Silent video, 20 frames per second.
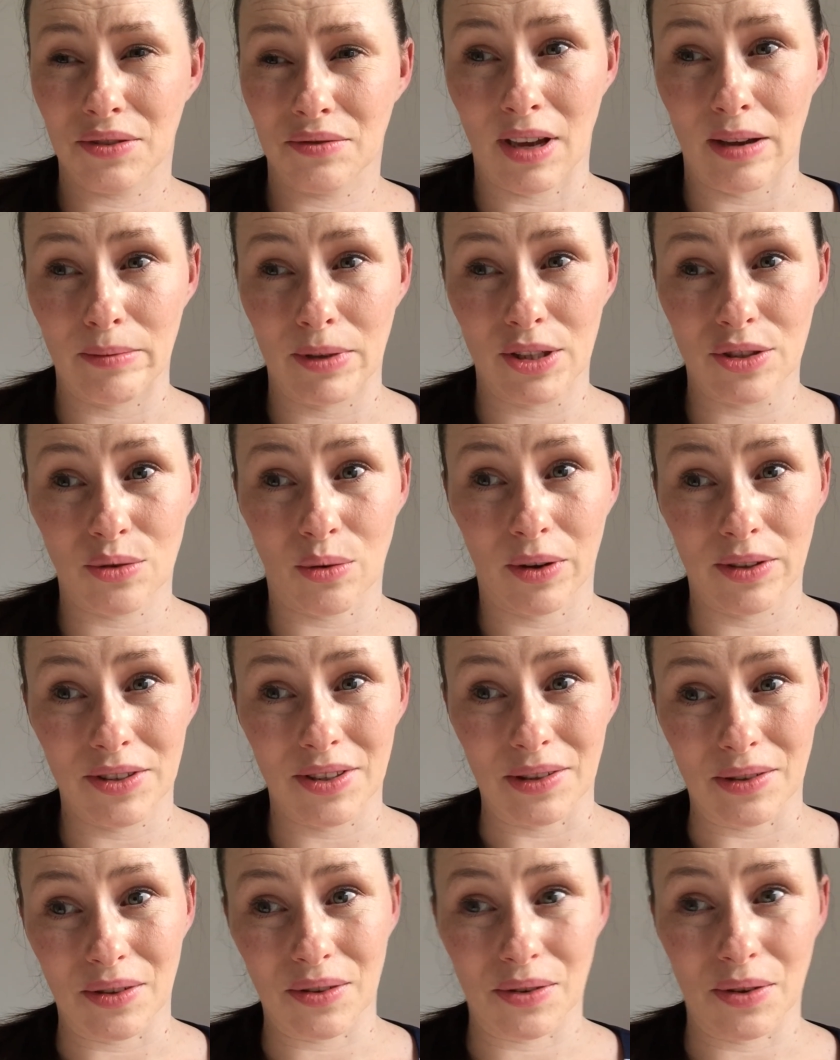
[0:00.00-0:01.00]
maybe
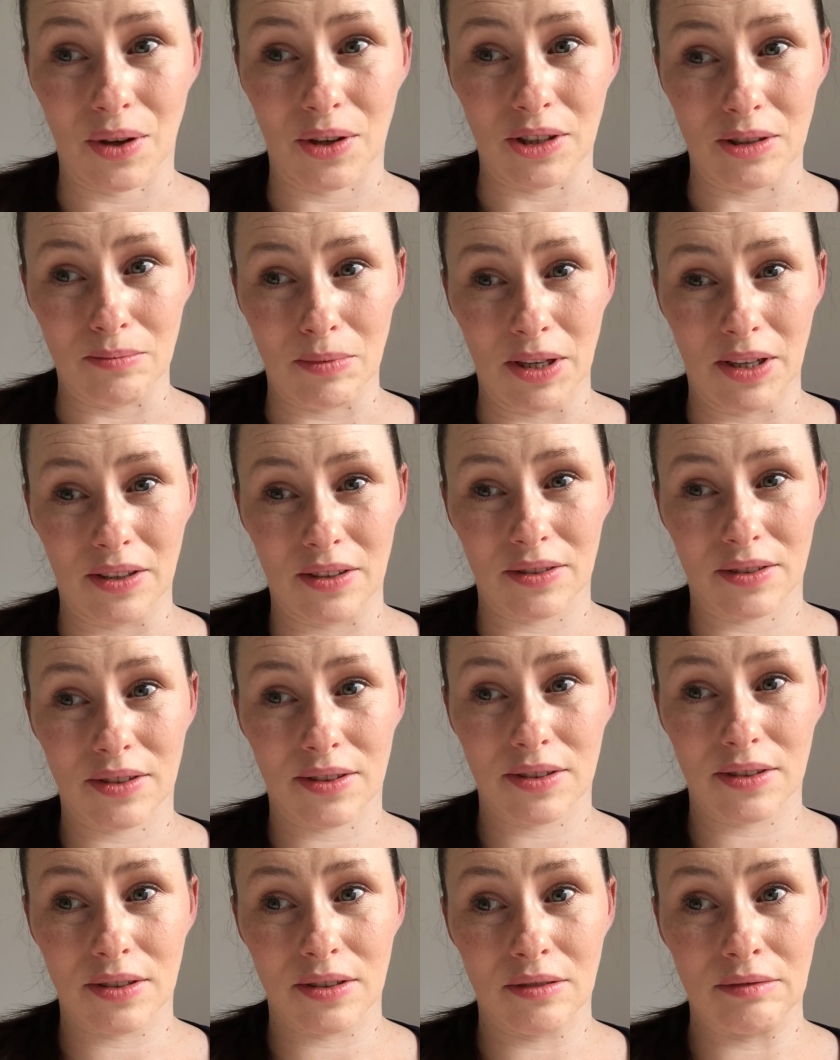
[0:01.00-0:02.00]
20 to 30
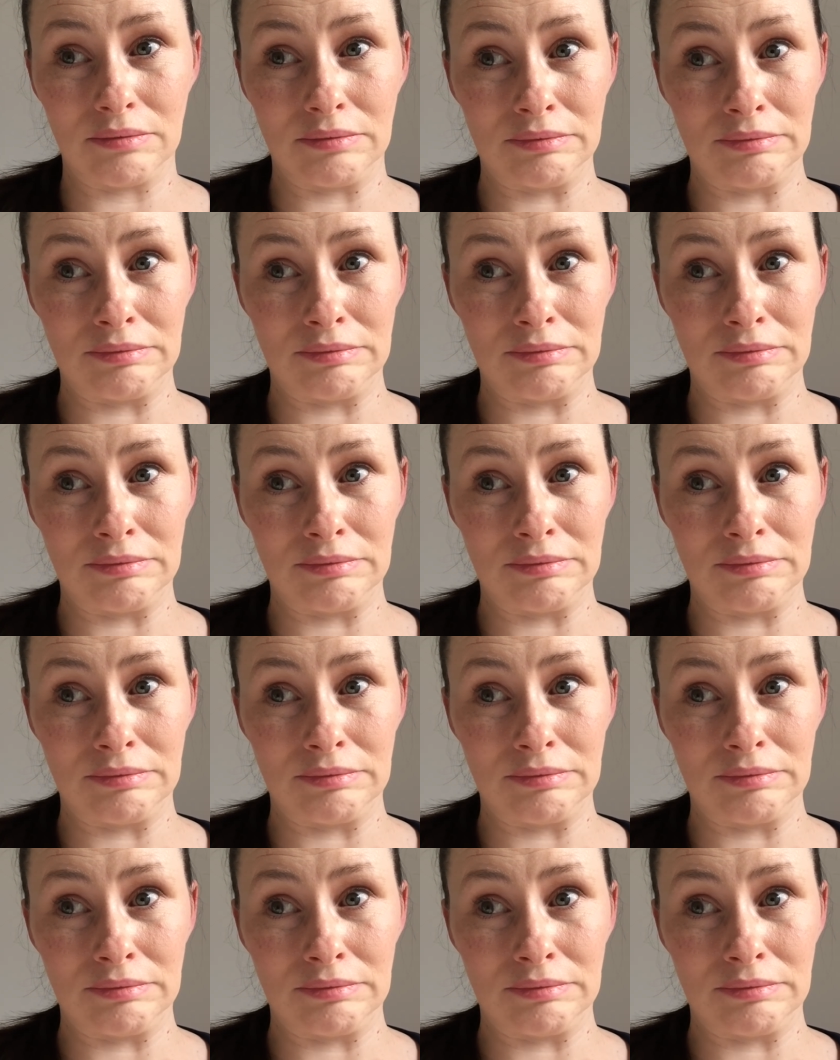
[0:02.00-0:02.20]
minutes.